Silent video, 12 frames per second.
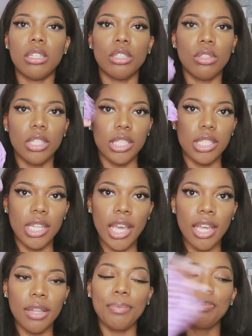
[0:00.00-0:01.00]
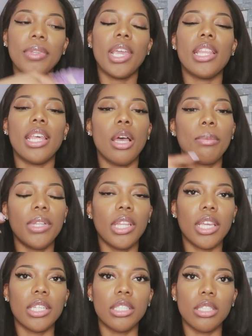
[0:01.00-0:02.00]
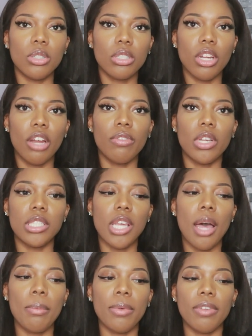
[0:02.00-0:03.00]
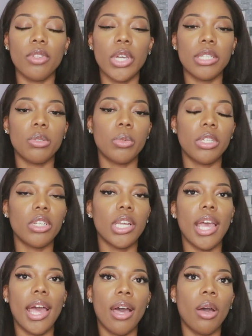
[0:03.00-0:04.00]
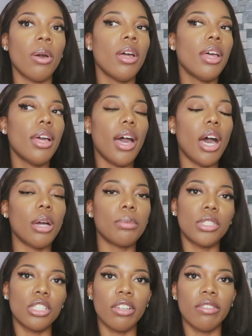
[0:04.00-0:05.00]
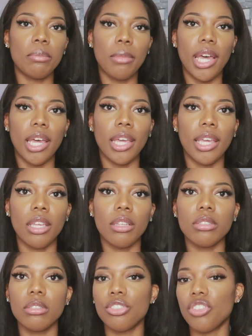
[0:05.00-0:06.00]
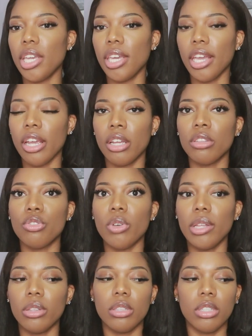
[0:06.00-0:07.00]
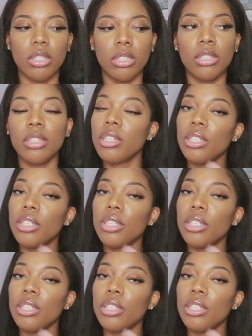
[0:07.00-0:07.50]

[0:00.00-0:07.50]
and this net, and then I'll put like a silk scarf on top, if you guys are wondering how I'll preserve my straight hair throughout the,